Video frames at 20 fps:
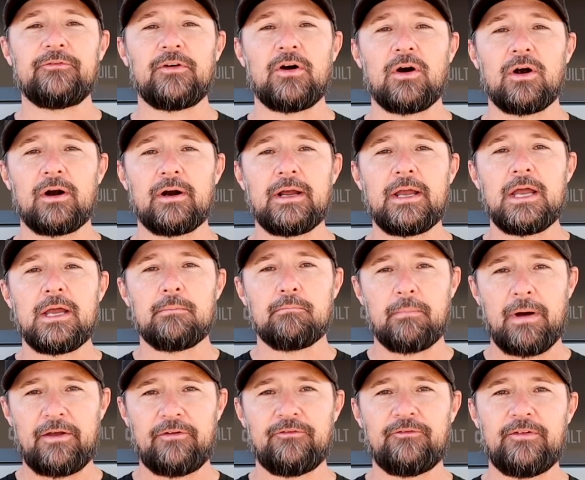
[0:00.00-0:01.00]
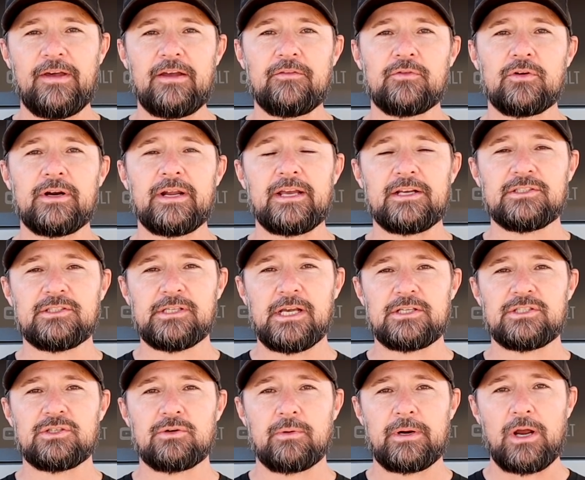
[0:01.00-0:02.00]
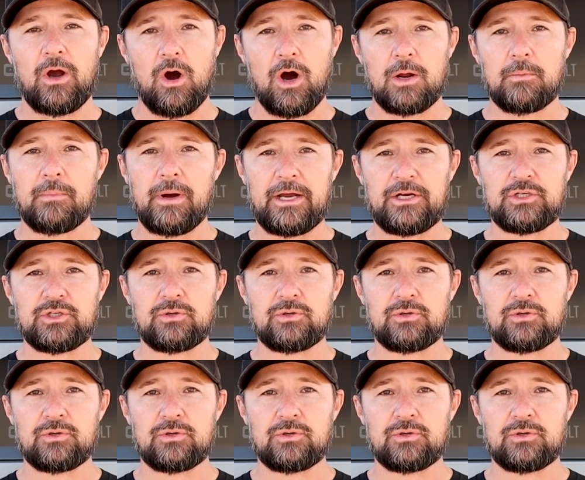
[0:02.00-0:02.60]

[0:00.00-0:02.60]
far my favorite accessory on my